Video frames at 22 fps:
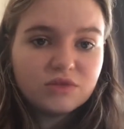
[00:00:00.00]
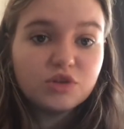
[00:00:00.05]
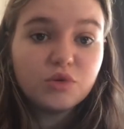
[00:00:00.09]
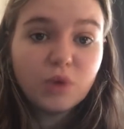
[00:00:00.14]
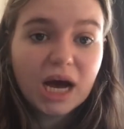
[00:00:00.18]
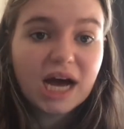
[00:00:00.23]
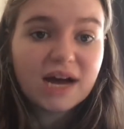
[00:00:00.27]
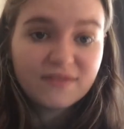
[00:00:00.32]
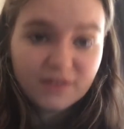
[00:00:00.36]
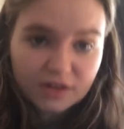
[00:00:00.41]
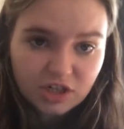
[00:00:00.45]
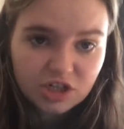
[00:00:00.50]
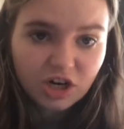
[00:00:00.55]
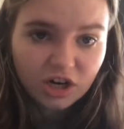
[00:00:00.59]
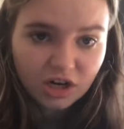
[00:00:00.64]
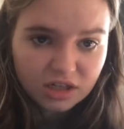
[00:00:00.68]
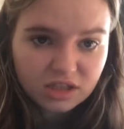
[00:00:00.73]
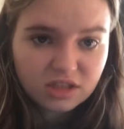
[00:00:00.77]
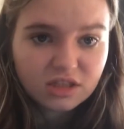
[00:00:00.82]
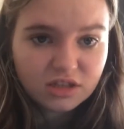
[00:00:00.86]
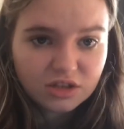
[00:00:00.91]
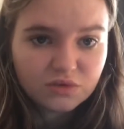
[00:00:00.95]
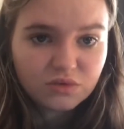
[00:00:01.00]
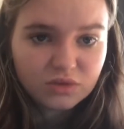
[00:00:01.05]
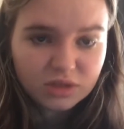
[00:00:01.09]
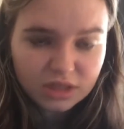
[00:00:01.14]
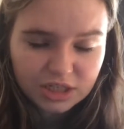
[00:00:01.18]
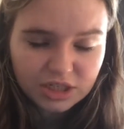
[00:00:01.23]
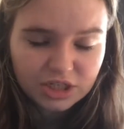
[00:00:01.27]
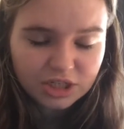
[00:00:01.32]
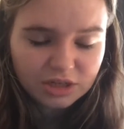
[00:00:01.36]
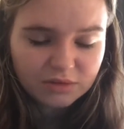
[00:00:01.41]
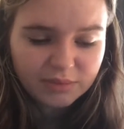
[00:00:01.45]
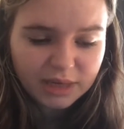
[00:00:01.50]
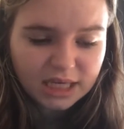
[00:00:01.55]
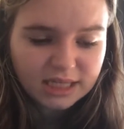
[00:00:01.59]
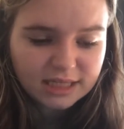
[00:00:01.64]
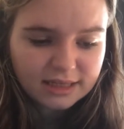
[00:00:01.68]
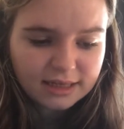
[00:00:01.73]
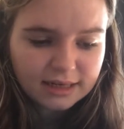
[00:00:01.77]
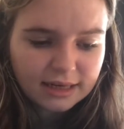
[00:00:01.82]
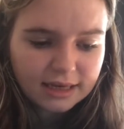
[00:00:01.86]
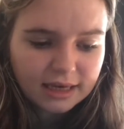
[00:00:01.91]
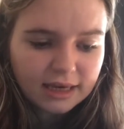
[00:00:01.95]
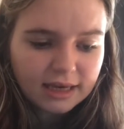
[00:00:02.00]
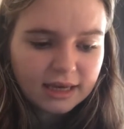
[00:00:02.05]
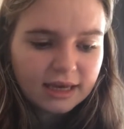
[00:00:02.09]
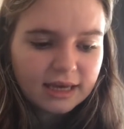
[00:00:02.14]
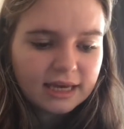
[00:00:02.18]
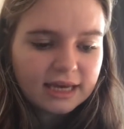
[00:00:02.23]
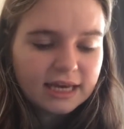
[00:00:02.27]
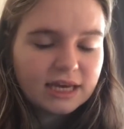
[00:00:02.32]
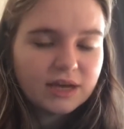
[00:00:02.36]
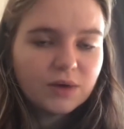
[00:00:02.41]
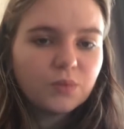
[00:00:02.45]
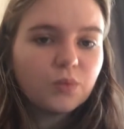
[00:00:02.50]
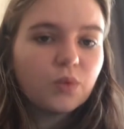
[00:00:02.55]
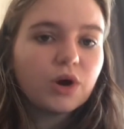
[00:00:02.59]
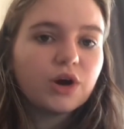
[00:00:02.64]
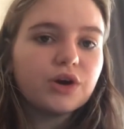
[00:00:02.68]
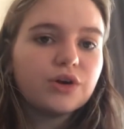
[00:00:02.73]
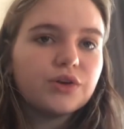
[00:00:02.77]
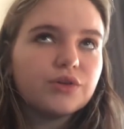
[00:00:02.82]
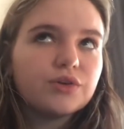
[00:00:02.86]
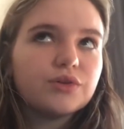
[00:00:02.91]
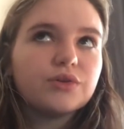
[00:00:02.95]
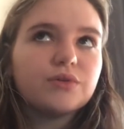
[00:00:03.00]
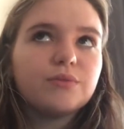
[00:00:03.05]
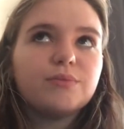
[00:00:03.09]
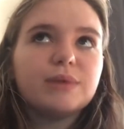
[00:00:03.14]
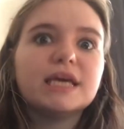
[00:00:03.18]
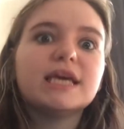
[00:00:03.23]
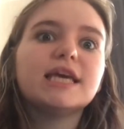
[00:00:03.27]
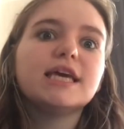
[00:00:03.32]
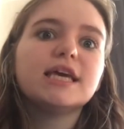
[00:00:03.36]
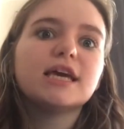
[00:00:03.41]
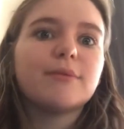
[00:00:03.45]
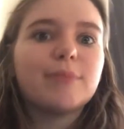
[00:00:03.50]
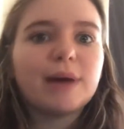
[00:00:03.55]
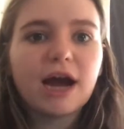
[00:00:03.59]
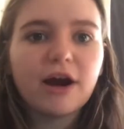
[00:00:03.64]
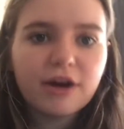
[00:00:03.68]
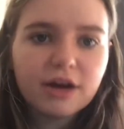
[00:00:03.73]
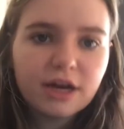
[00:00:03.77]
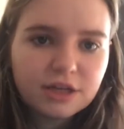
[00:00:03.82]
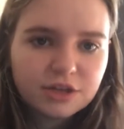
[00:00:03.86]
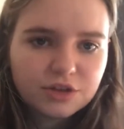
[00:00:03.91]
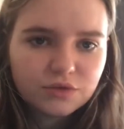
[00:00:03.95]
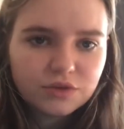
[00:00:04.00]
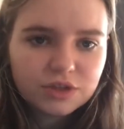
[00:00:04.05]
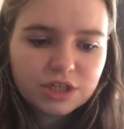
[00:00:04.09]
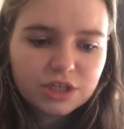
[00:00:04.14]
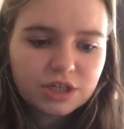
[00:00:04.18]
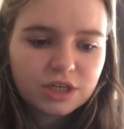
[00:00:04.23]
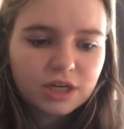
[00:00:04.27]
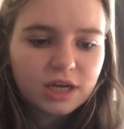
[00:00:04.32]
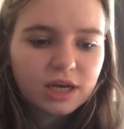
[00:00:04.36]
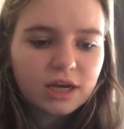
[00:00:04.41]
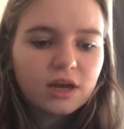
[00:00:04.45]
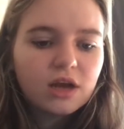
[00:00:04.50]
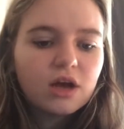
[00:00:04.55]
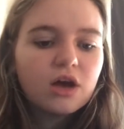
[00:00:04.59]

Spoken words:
have a chance to audition, basically. It won't be a barrier to auditioning.